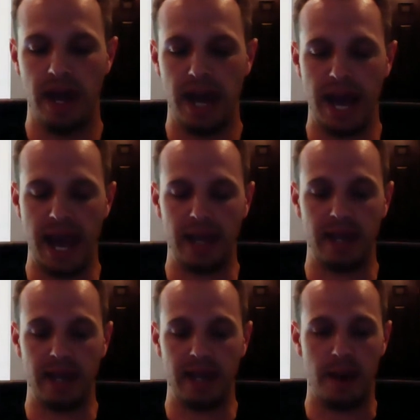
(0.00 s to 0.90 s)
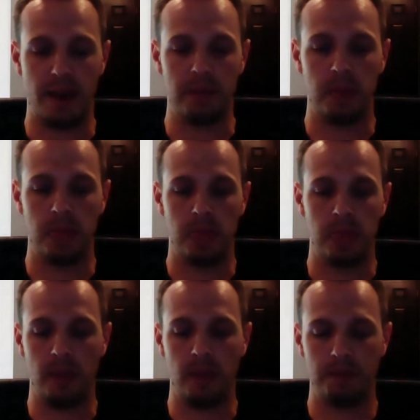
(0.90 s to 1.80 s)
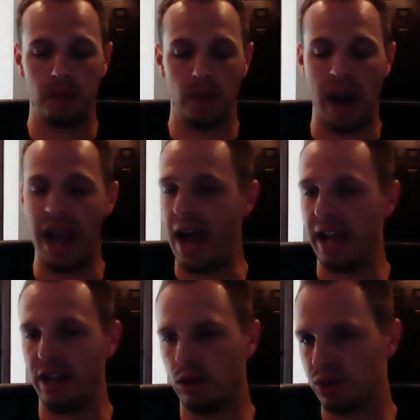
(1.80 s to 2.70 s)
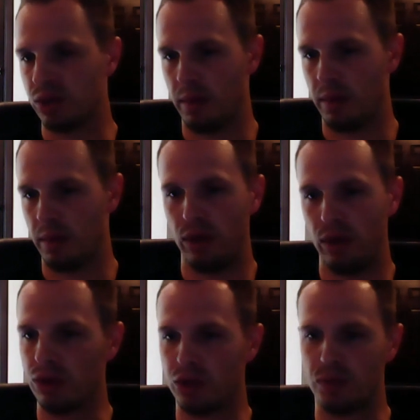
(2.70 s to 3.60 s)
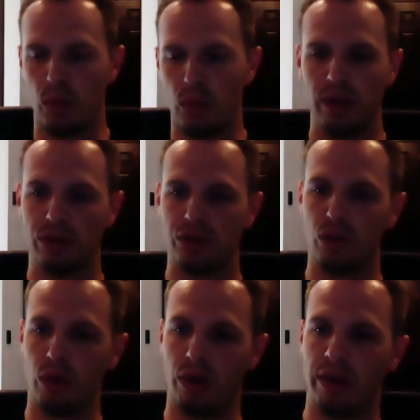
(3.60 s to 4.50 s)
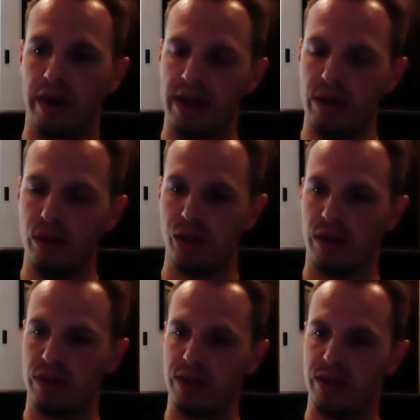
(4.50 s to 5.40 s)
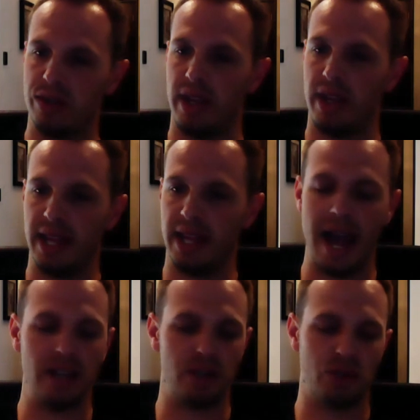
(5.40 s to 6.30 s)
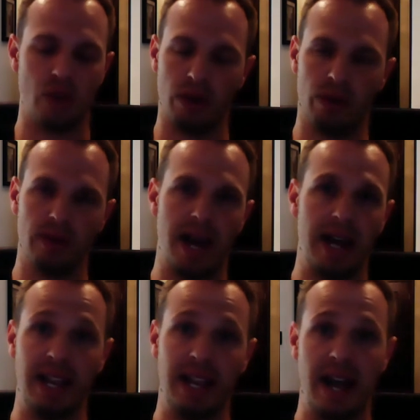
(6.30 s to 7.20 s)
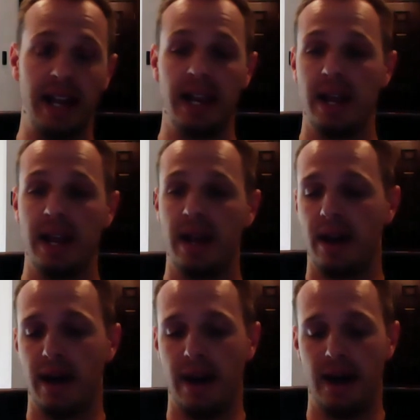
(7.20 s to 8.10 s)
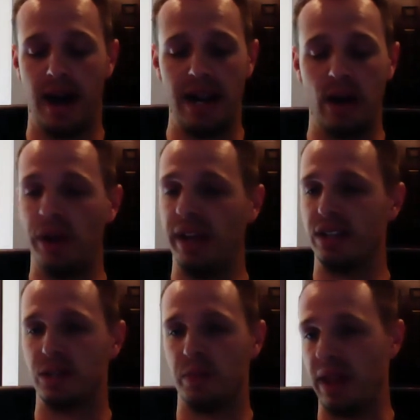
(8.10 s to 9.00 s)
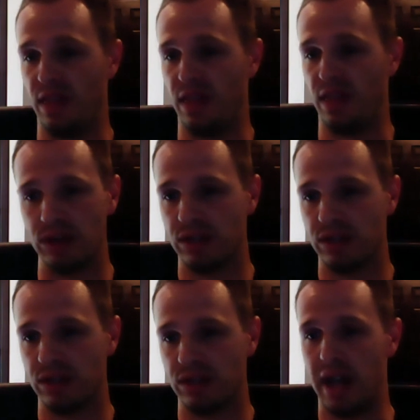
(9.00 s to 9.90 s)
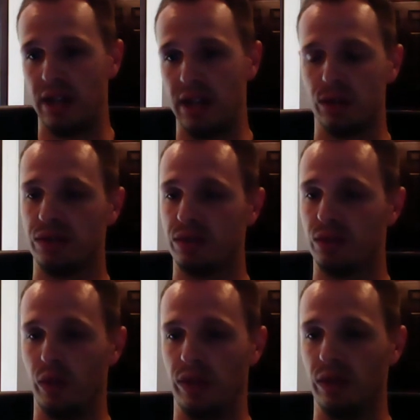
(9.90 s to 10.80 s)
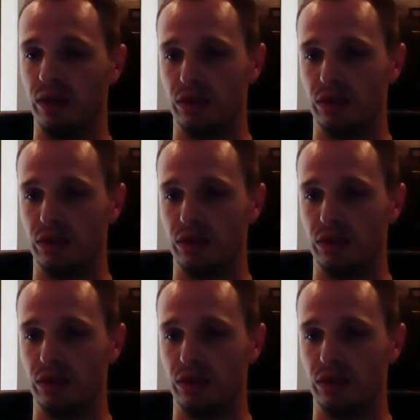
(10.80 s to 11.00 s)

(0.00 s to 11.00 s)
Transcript: And I know somebody who owns a sporting goods store in New Jersey, and the guy has struggled online. I know he's spent thousands of dollars with the